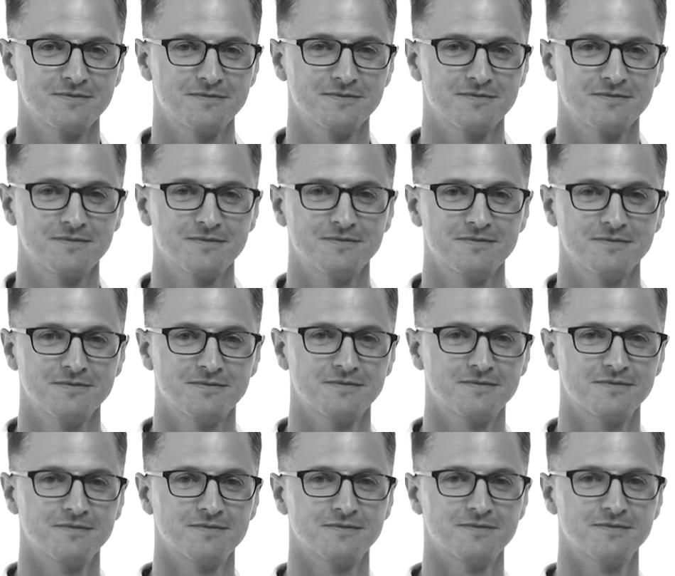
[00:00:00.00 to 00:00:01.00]

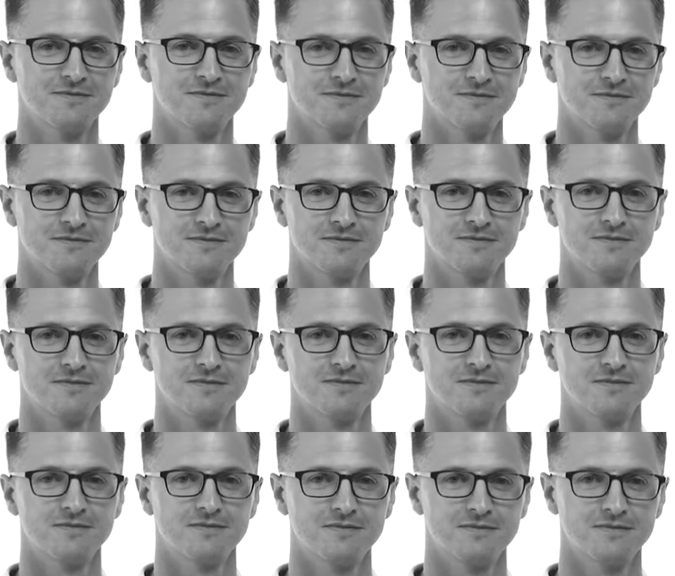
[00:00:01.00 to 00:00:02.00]

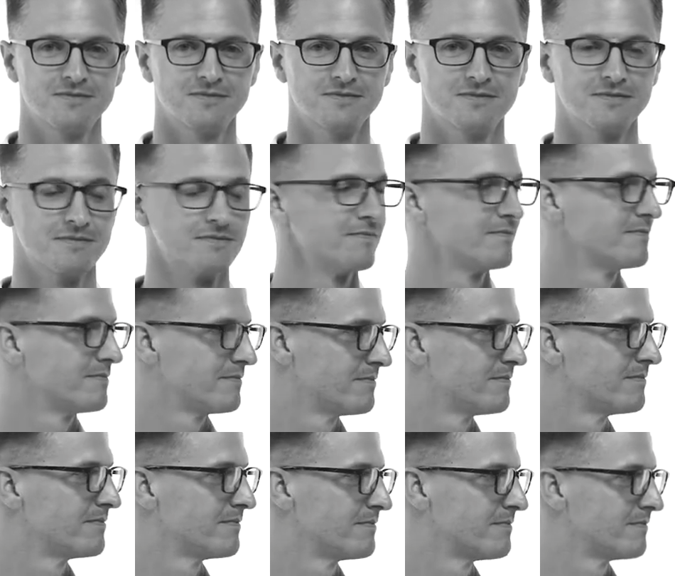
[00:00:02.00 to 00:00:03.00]

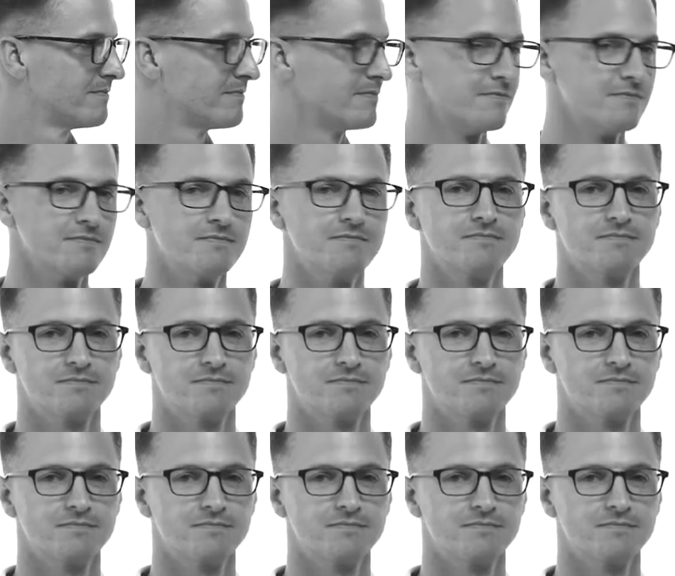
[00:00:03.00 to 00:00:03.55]
This person isn't speaking.